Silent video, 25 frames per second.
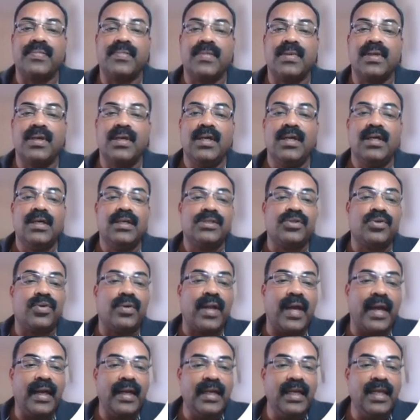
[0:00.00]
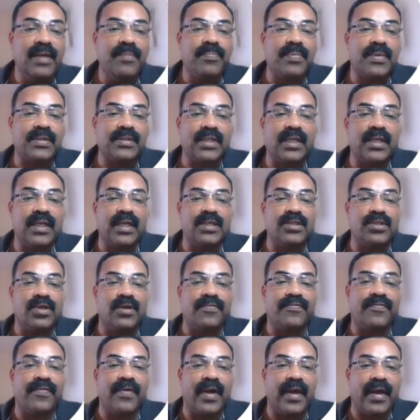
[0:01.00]
So 90% of
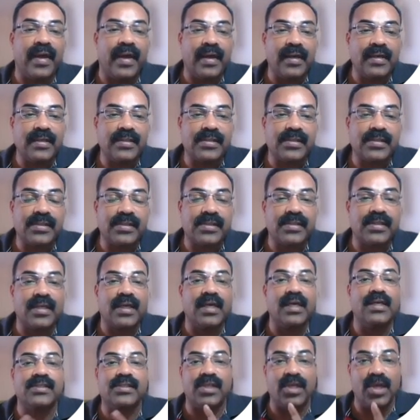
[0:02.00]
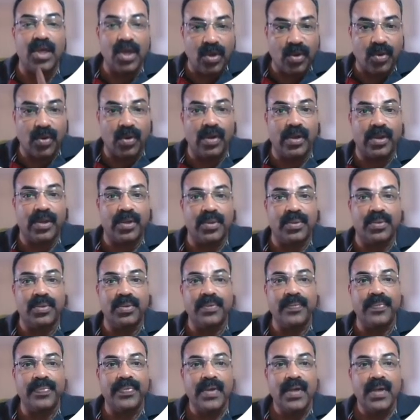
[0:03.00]
X is equal to
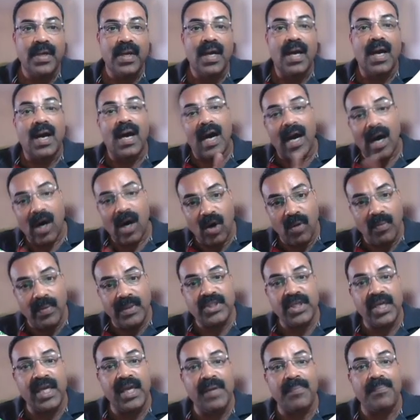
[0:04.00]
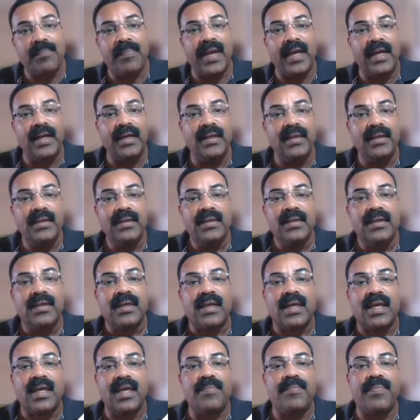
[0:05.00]
how much he paid?
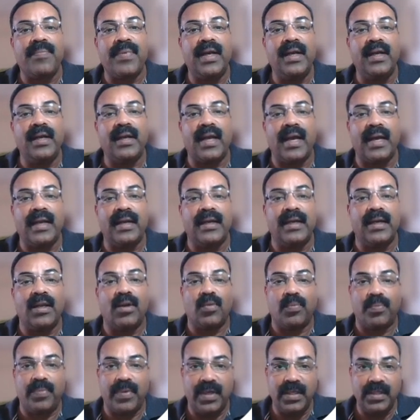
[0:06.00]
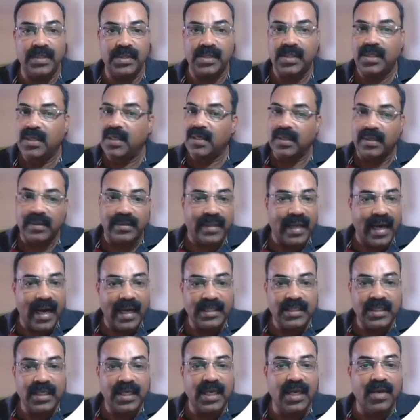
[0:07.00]
He paid 900 rupees. That
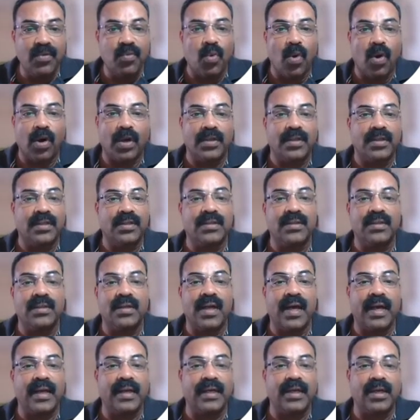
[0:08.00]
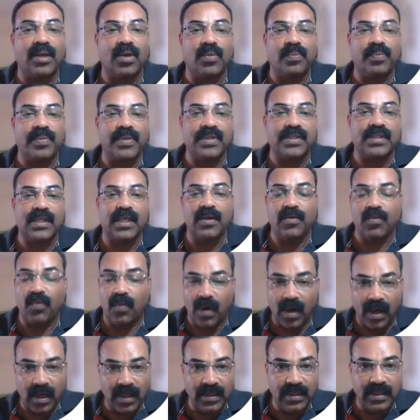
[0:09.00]
he want 900 rupees he
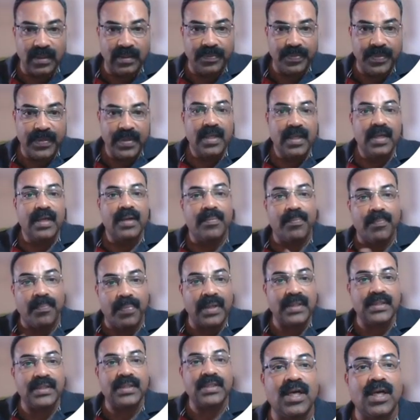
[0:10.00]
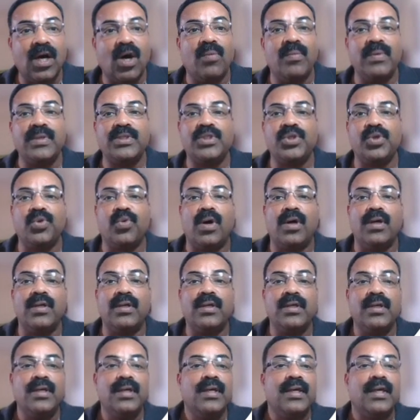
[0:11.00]
want. Plus how you want?
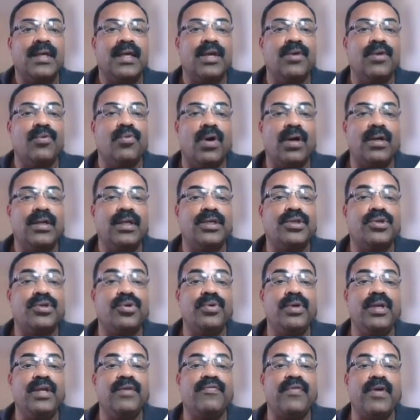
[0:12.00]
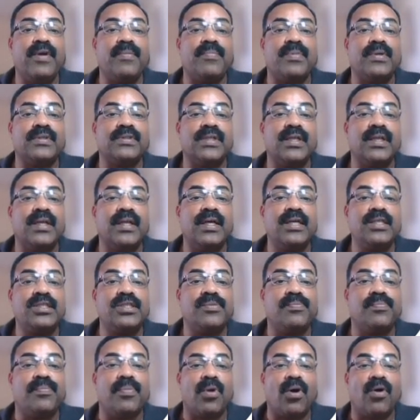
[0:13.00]
He wanted 25%
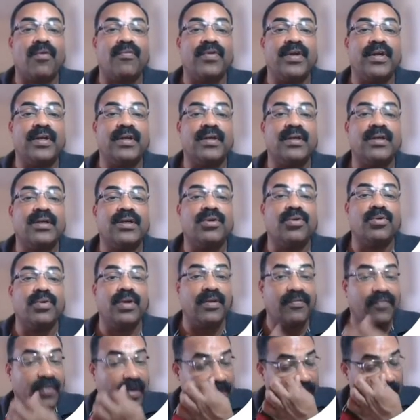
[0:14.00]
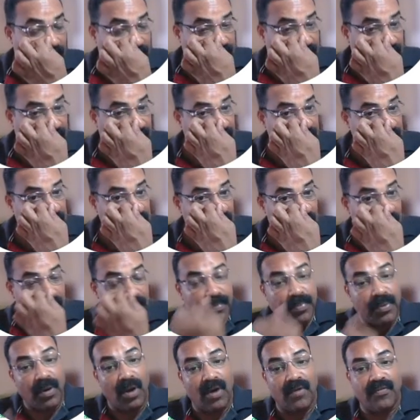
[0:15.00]
profit. 25%
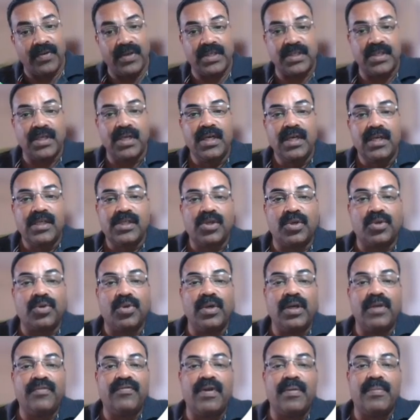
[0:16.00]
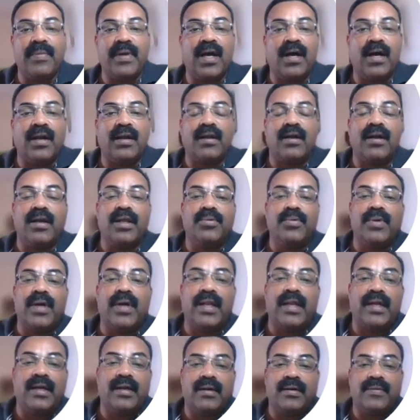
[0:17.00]
profit. So 25 by 100 into 900.
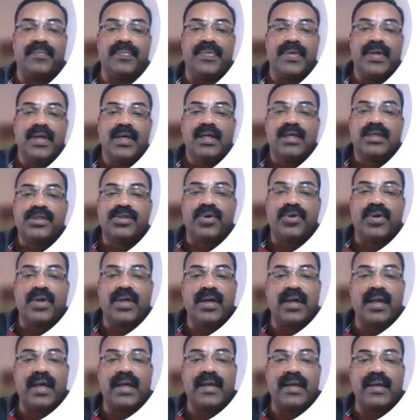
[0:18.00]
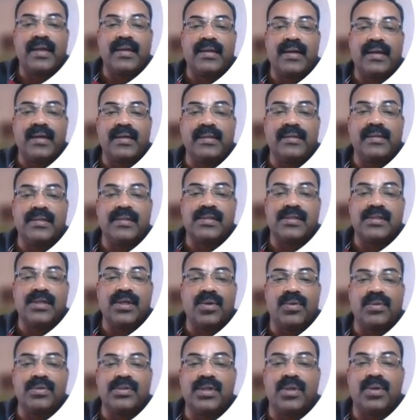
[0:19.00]
So here I can cut this 0,
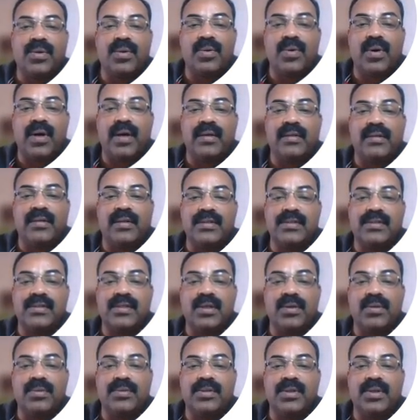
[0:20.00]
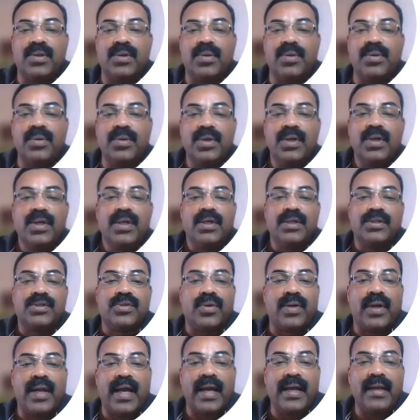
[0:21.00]
0 and this 0, 0. So
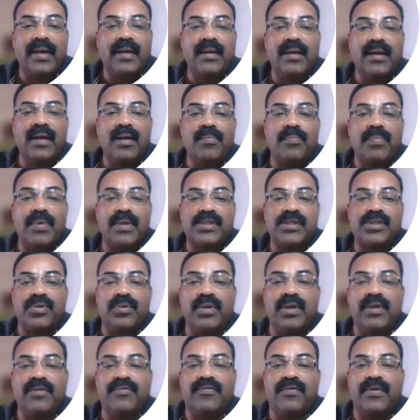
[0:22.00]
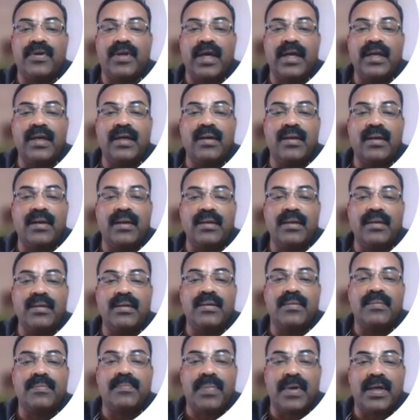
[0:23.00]
900 plus 900
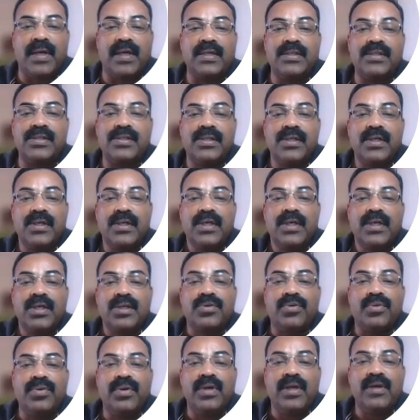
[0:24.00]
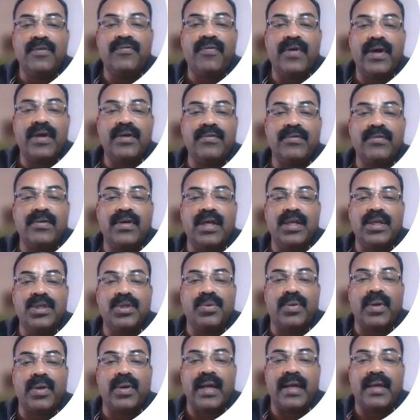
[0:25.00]
plus 25 into
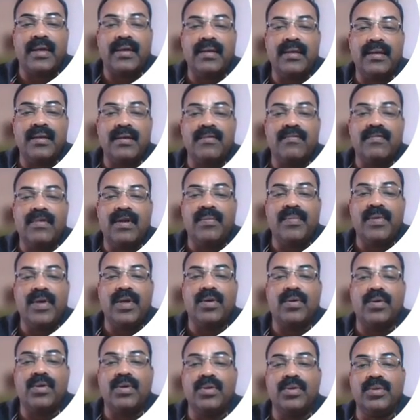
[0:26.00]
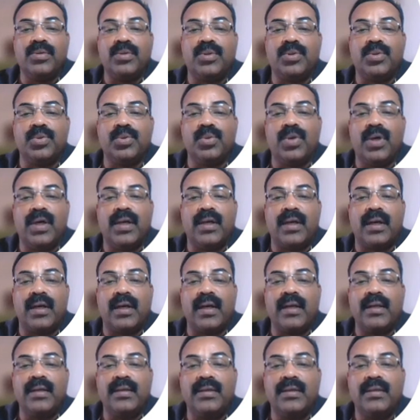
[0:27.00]
9 will be equal to
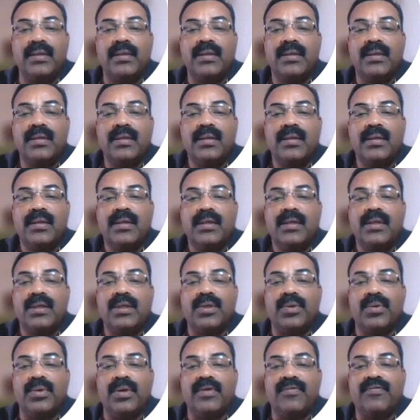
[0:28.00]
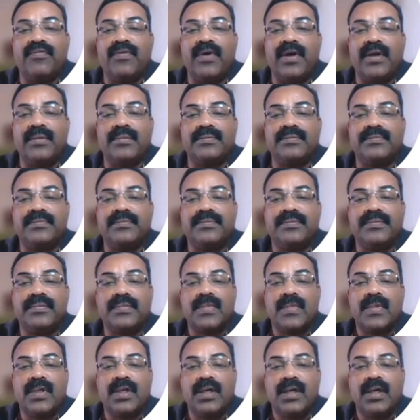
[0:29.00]
225.
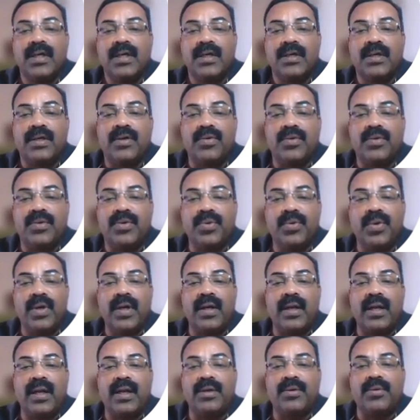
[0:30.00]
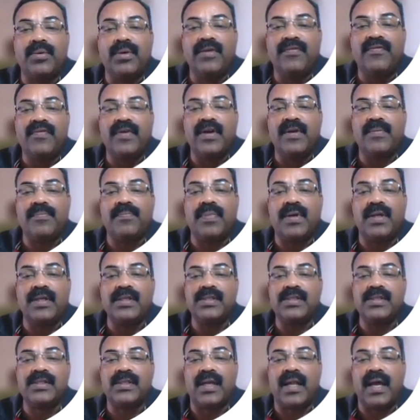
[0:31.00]
225 plus
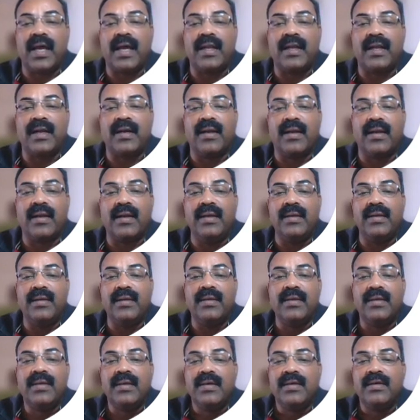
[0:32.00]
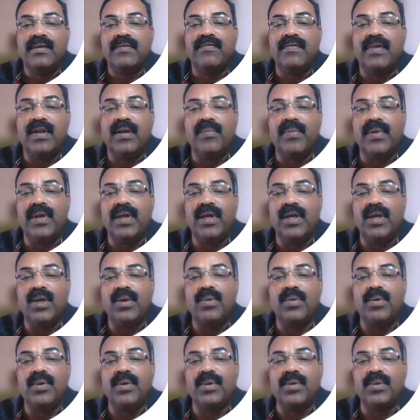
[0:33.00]
900 will be equal
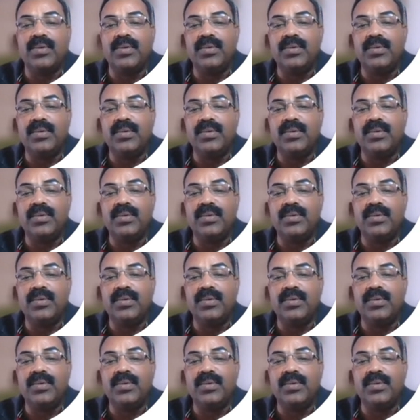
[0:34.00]
to